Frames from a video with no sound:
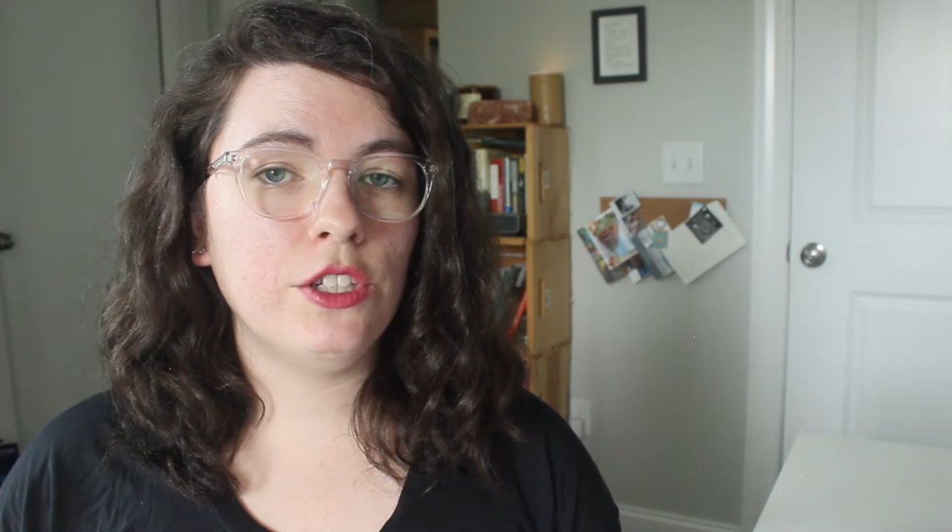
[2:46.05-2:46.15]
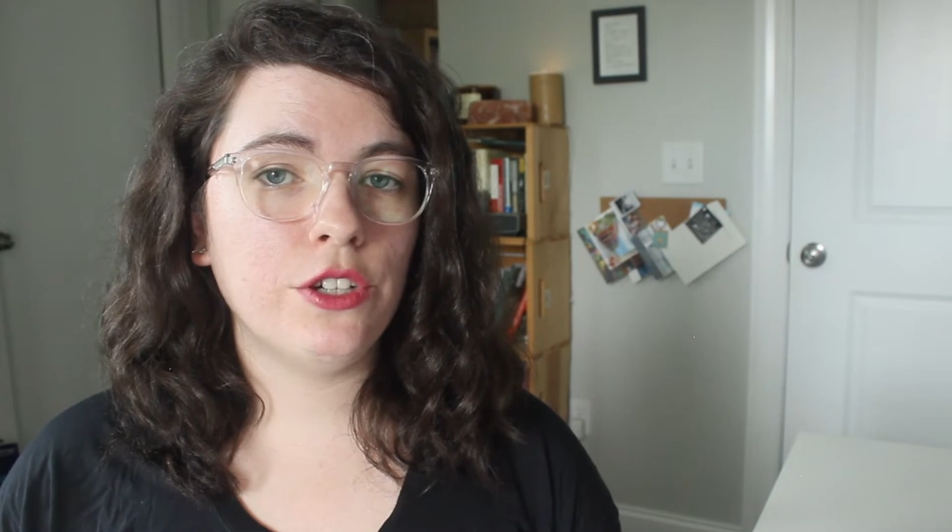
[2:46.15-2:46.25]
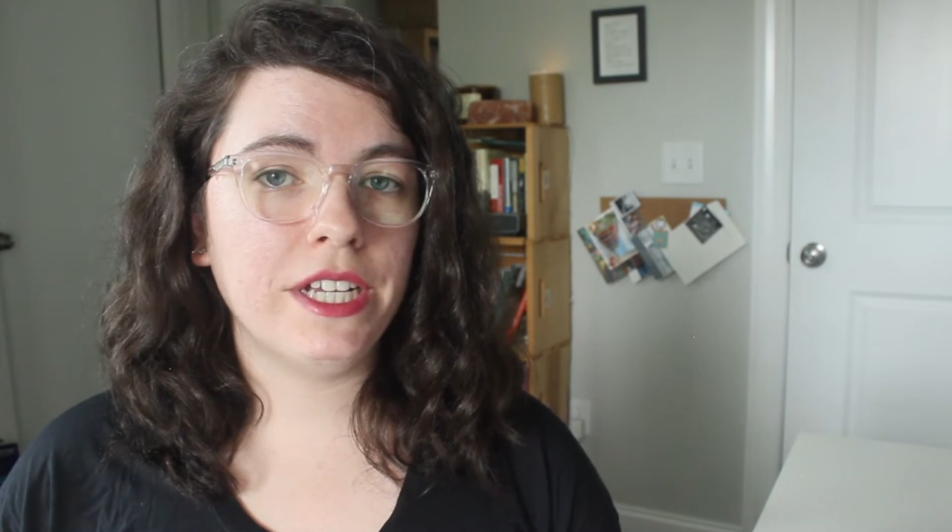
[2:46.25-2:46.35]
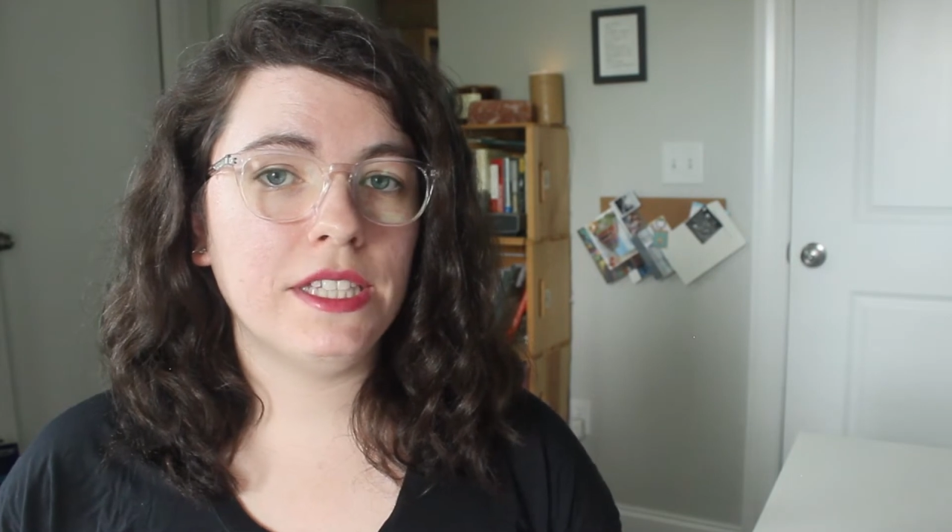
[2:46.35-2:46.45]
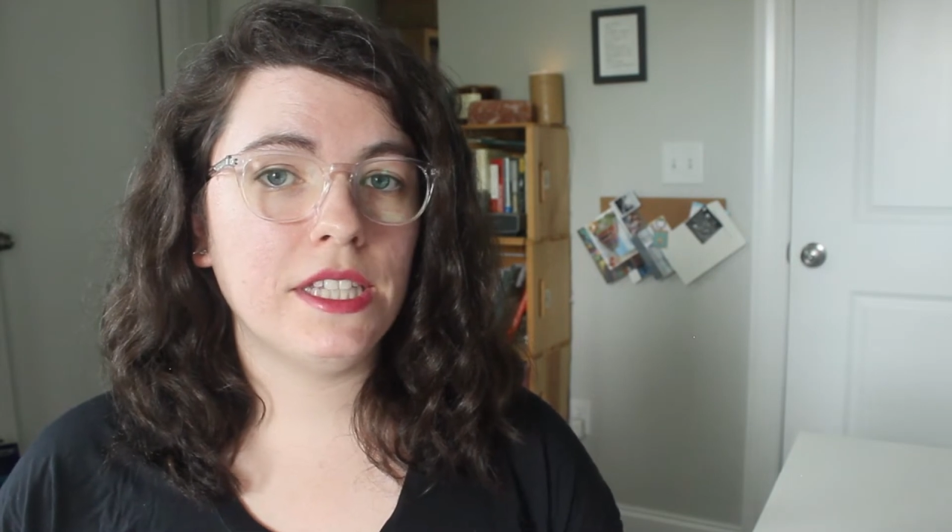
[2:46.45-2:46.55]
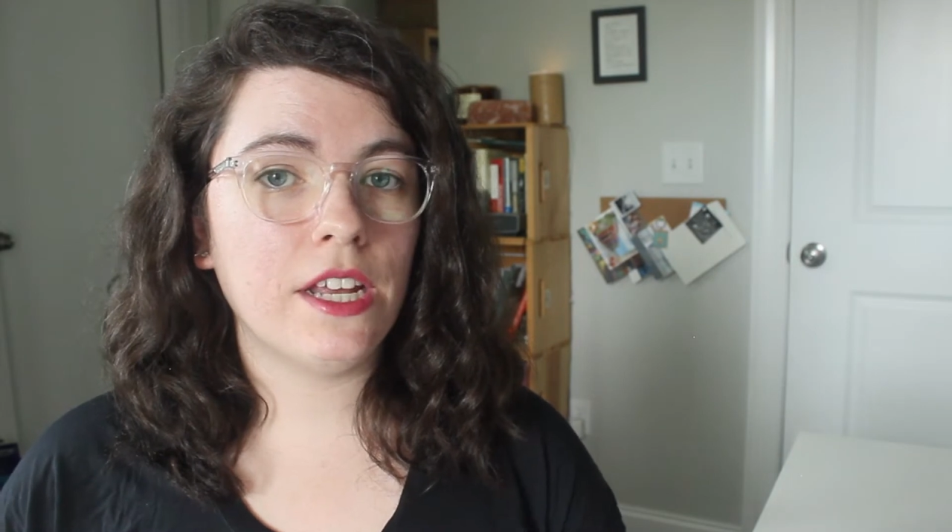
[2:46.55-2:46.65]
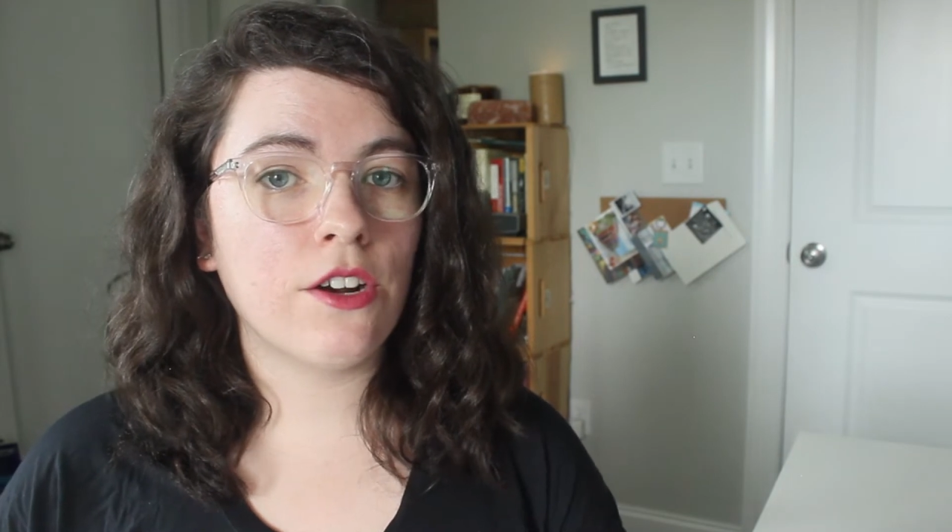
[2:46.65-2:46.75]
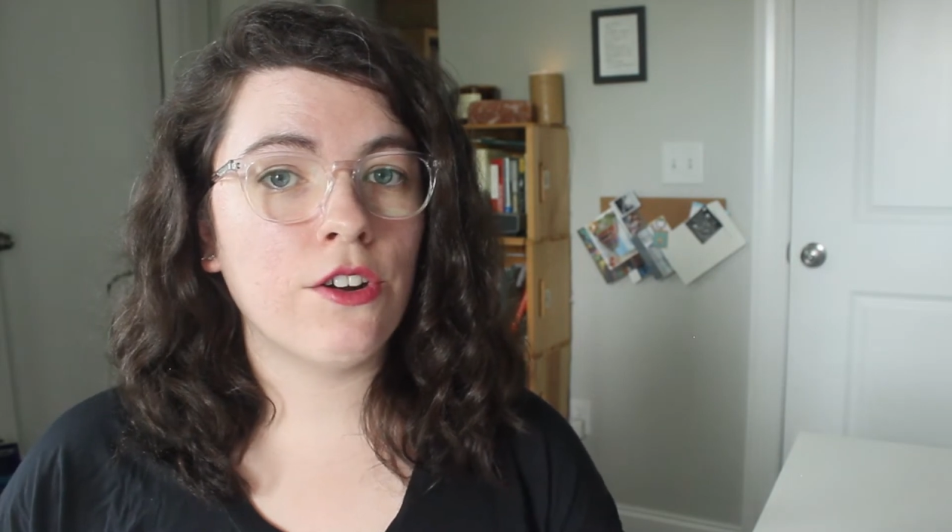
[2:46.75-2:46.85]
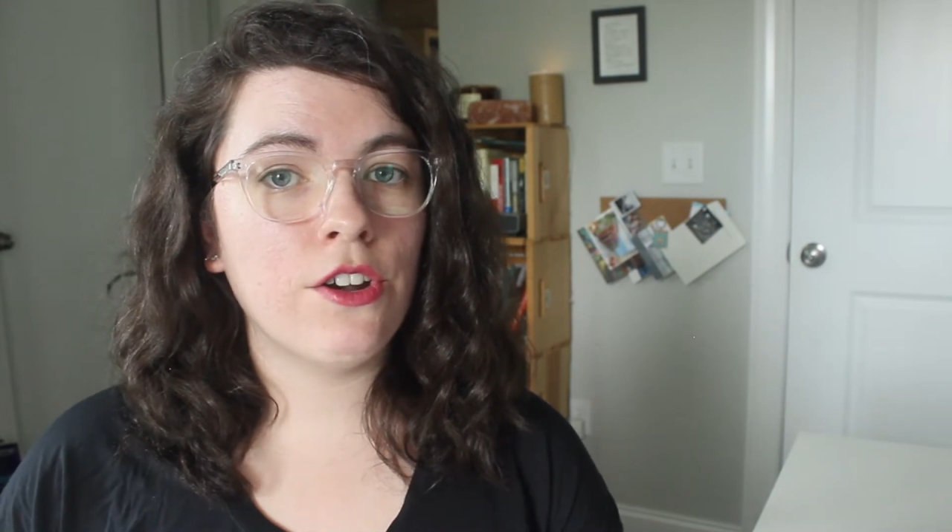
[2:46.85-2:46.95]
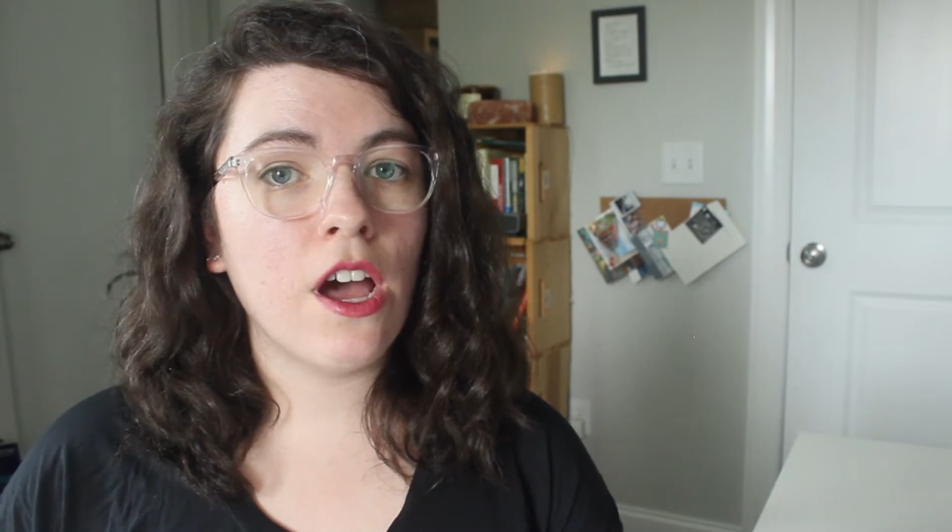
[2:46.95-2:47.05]
traits that
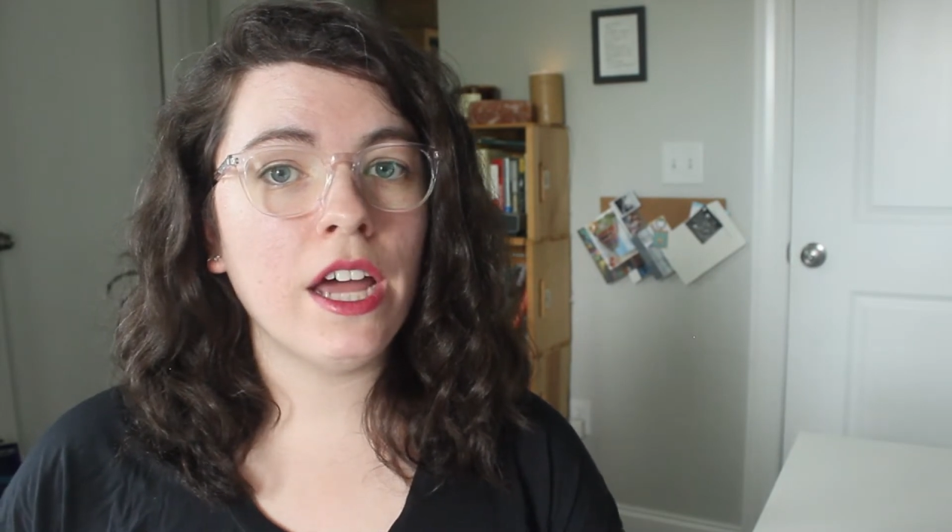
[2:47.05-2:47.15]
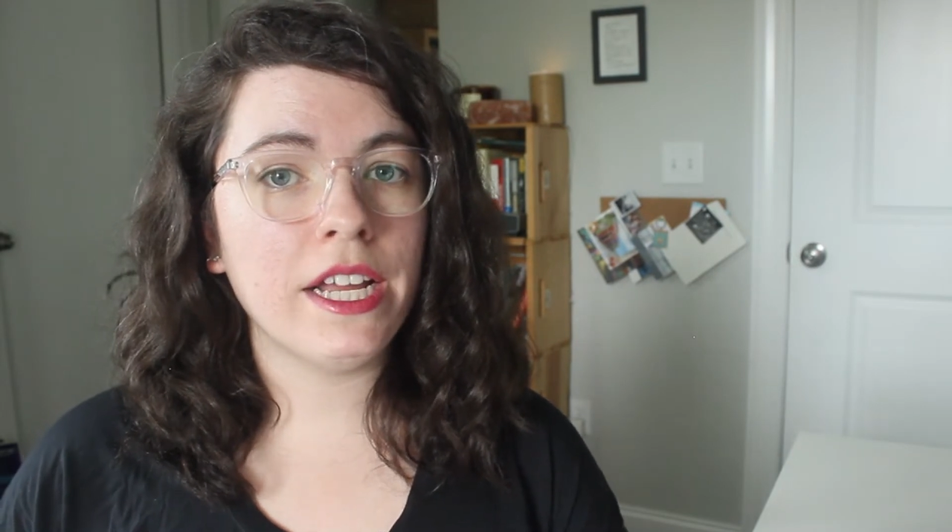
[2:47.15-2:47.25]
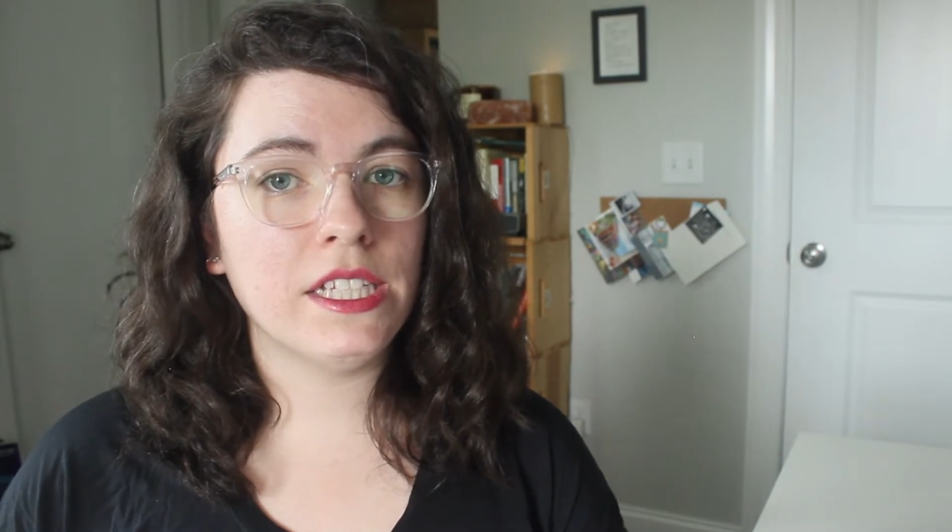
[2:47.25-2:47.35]
are not